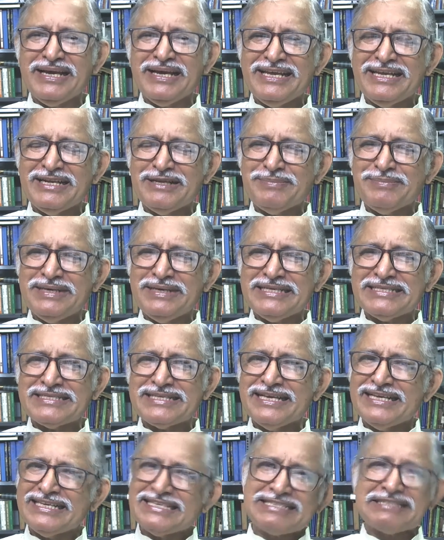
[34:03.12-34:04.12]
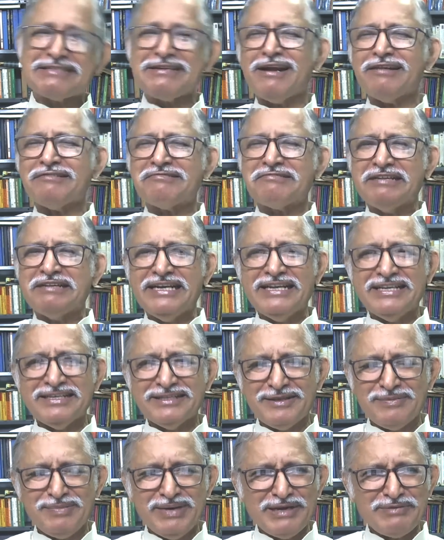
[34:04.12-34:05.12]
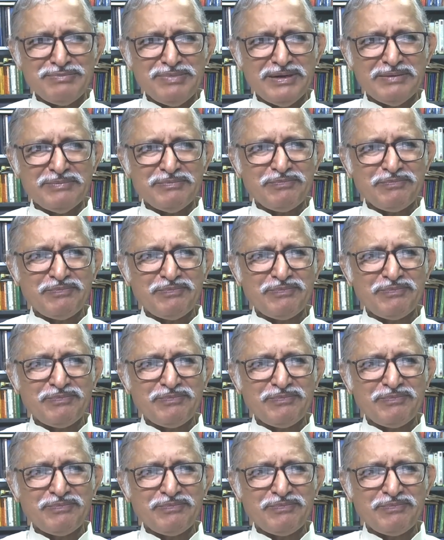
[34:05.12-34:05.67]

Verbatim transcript: by enemies. Start reading the Bible.